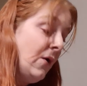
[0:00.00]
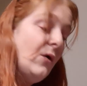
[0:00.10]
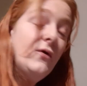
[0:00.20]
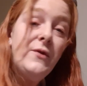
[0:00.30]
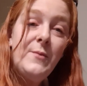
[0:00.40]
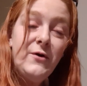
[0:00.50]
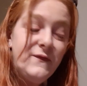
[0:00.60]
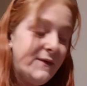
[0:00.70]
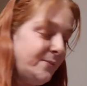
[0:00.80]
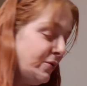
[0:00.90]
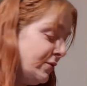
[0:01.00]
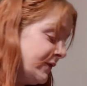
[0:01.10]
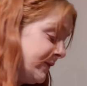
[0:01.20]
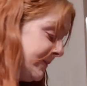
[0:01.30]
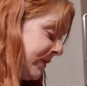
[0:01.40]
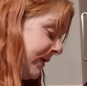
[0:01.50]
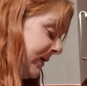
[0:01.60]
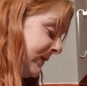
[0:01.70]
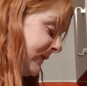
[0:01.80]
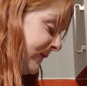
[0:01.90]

on the most important parts.